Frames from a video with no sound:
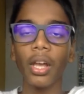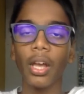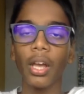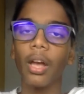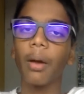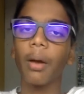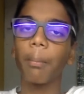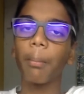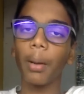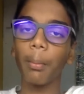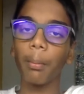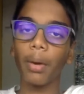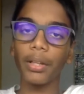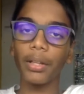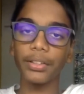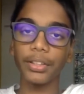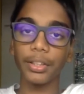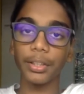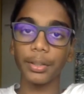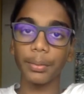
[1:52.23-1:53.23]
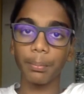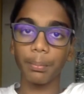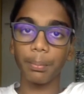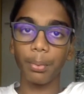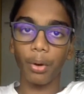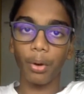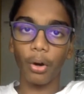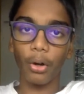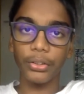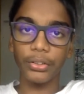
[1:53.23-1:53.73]
my mother
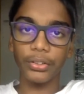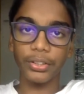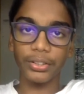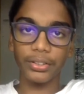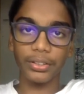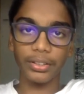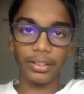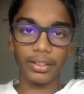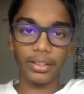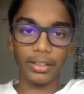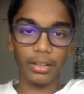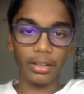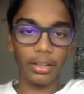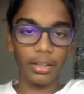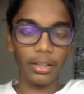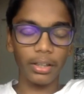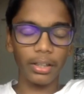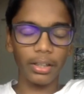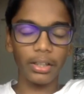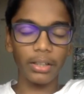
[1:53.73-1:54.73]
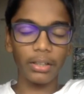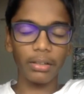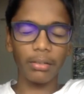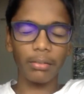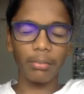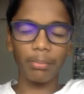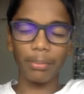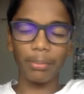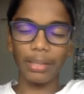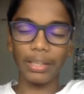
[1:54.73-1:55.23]
bought a
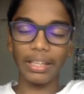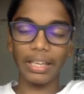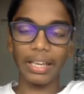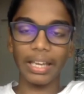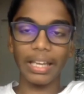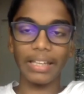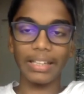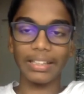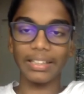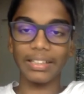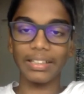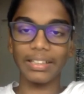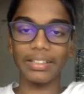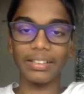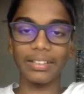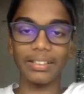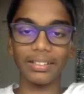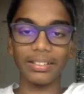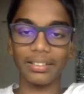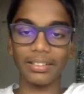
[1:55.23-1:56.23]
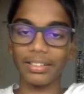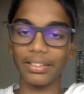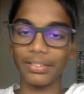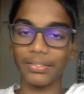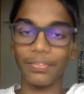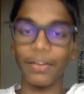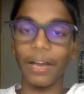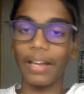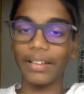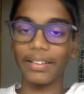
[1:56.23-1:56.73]
mechanical
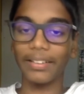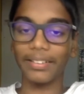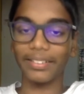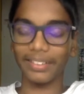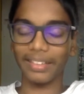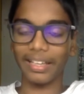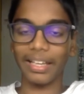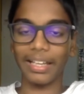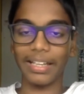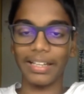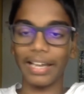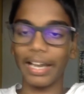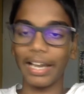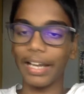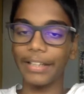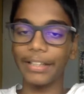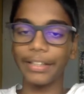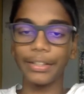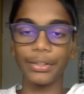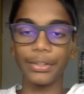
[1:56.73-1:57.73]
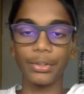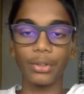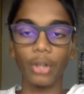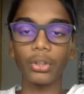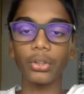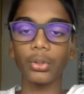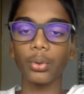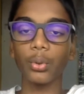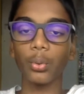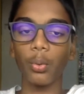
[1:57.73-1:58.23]
device. And I did
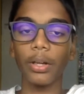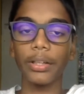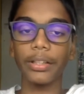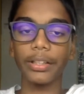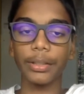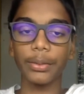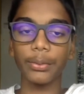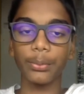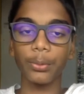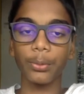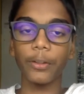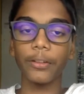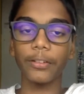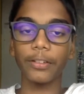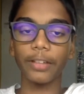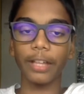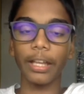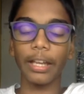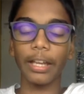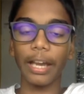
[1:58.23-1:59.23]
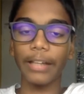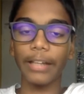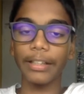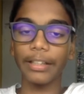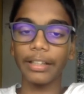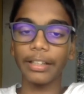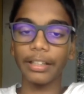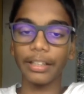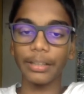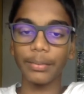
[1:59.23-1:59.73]
not know what it was. And I
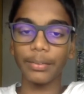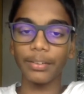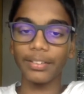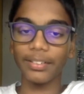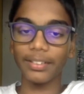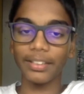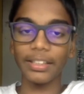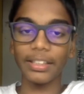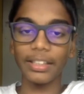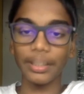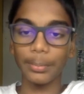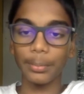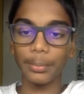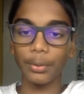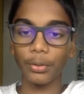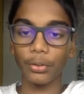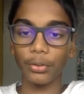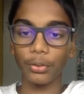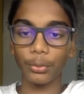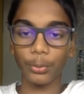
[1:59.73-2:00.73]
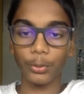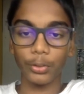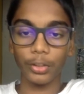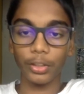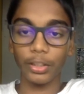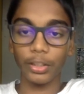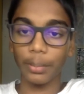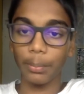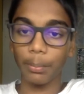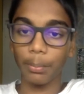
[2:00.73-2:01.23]
didn't even see it because it was
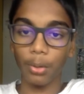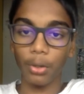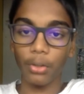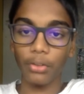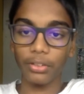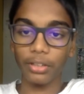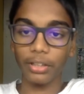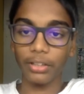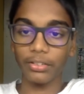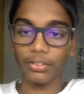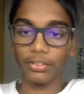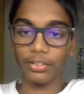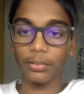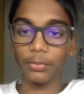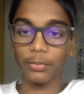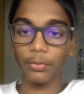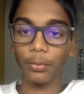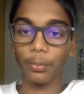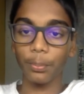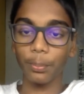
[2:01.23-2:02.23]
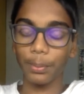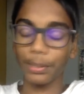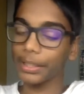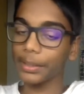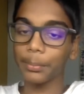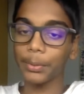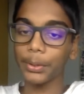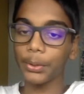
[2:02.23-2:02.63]
in a box and she forbade me to